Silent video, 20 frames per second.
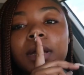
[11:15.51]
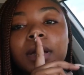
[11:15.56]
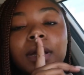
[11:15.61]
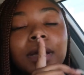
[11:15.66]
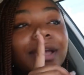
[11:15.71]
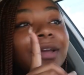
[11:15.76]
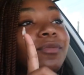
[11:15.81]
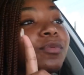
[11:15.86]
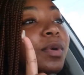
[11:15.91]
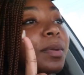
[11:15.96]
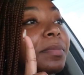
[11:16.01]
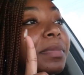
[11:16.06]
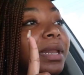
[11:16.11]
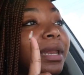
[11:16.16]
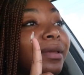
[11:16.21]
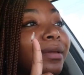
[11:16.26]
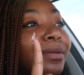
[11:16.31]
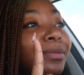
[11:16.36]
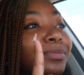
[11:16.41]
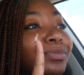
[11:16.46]
I have one
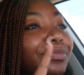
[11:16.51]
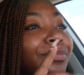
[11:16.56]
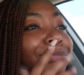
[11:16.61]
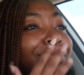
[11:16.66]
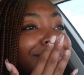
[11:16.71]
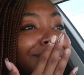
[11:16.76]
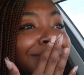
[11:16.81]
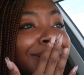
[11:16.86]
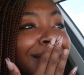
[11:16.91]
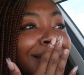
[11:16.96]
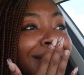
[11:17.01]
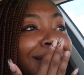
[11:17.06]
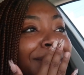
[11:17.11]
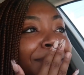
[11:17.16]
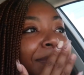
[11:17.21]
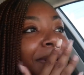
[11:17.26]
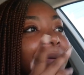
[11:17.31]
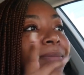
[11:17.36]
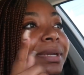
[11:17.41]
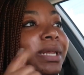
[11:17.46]
minute,
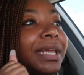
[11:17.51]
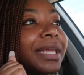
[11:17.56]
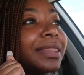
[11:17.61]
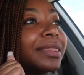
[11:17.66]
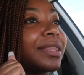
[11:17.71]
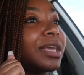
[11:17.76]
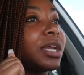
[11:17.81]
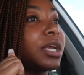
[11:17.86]
oh, but I'm gonna get